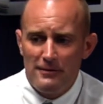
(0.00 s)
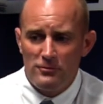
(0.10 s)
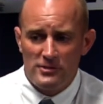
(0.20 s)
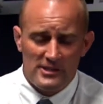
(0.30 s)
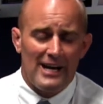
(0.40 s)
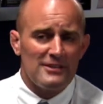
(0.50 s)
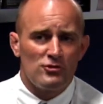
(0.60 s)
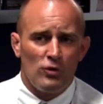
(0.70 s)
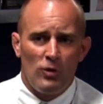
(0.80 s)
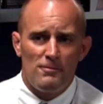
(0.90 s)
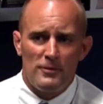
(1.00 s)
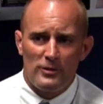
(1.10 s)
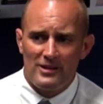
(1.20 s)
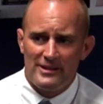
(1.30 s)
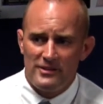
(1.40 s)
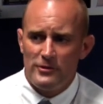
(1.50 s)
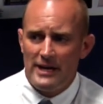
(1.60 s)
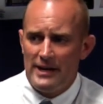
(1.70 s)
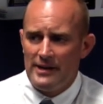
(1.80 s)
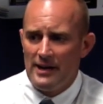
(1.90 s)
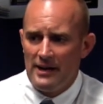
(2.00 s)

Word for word: I was in high school, really, you had